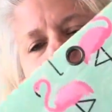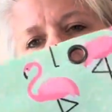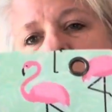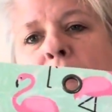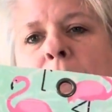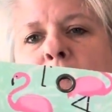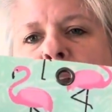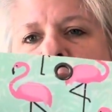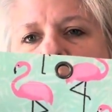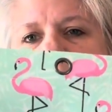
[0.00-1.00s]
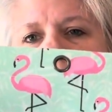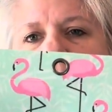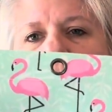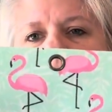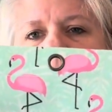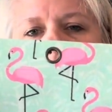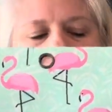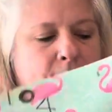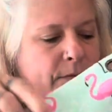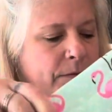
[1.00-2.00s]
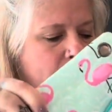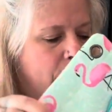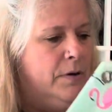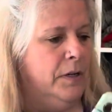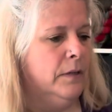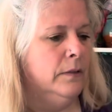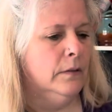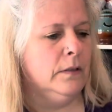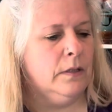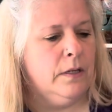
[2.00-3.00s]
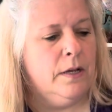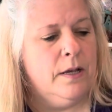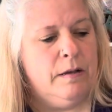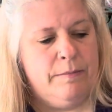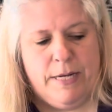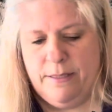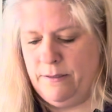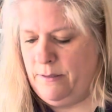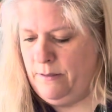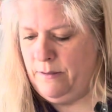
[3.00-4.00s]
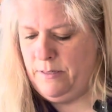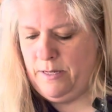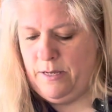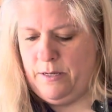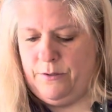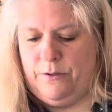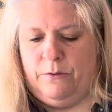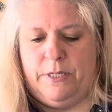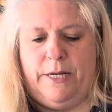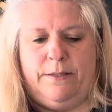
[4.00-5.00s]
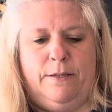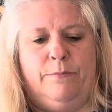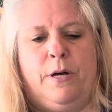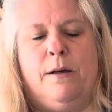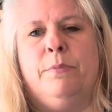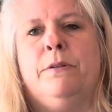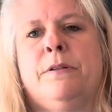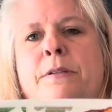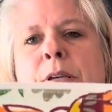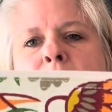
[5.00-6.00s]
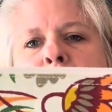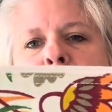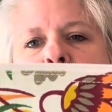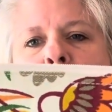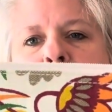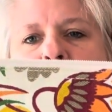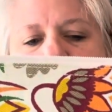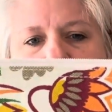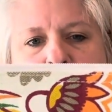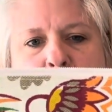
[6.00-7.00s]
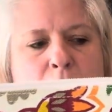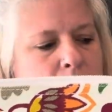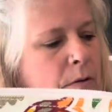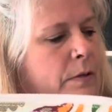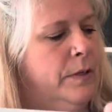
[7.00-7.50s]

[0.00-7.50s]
keeper or whatever, but I like it for my little doodads and baubles. And this one I thought was cute